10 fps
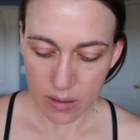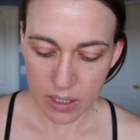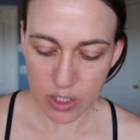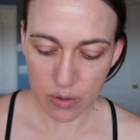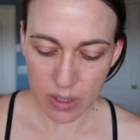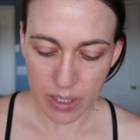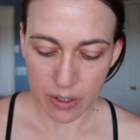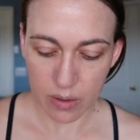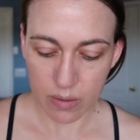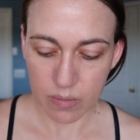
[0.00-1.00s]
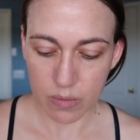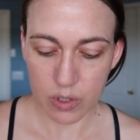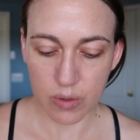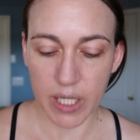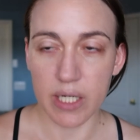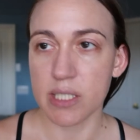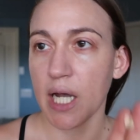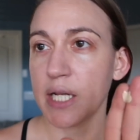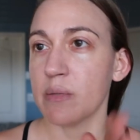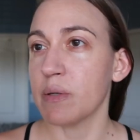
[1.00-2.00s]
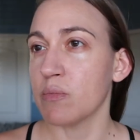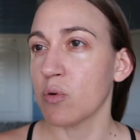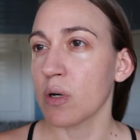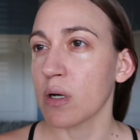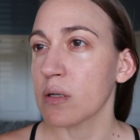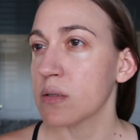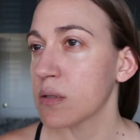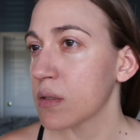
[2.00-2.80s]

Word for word: Let's do a little. We'll do like a tiny bit more